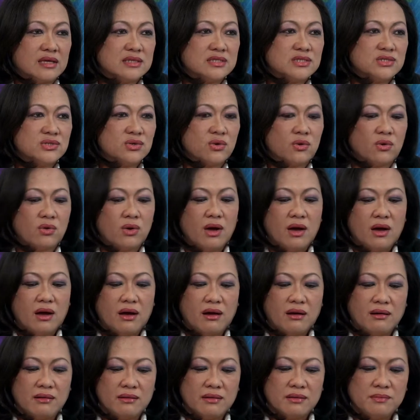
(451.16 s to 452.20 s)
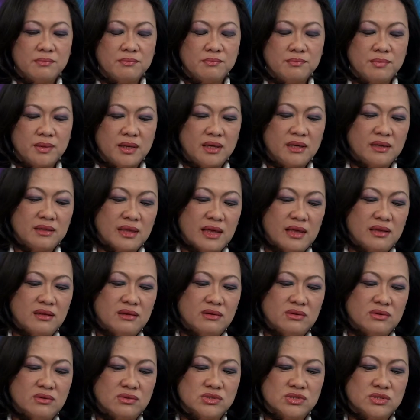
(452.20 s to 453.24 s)
Yeah, so being
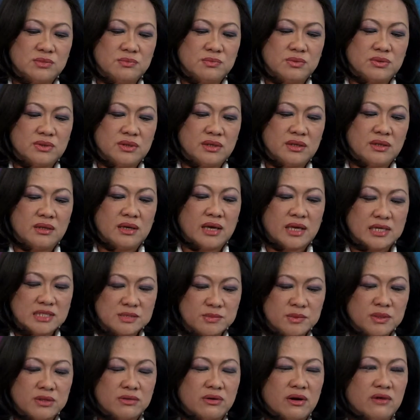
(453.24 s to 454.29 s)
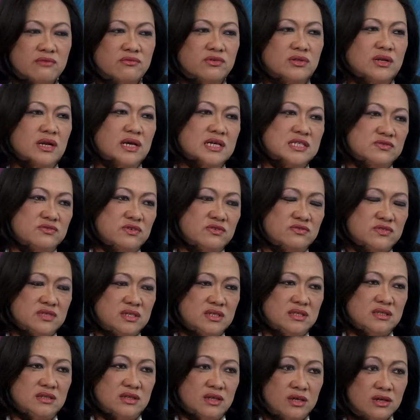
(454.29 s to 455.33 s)
that, you know, Gymboree has been around for the last
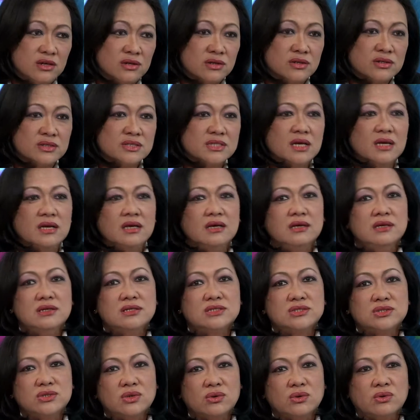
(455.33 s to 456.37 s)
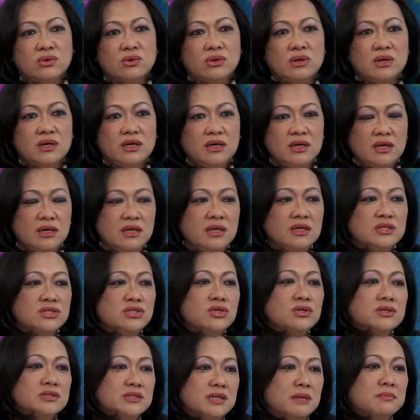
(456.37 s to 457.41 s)
15 years, so
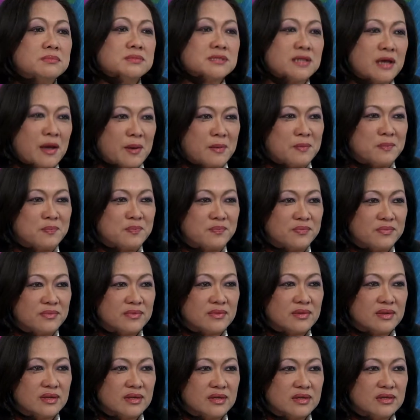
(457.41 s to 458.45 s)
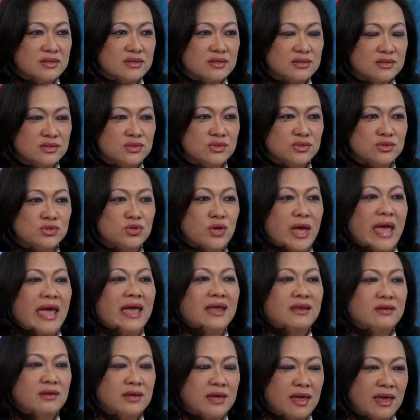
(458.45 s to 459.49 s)
it took some time to
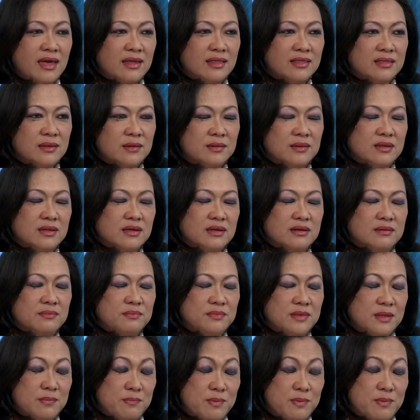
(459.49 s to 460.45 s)
educate the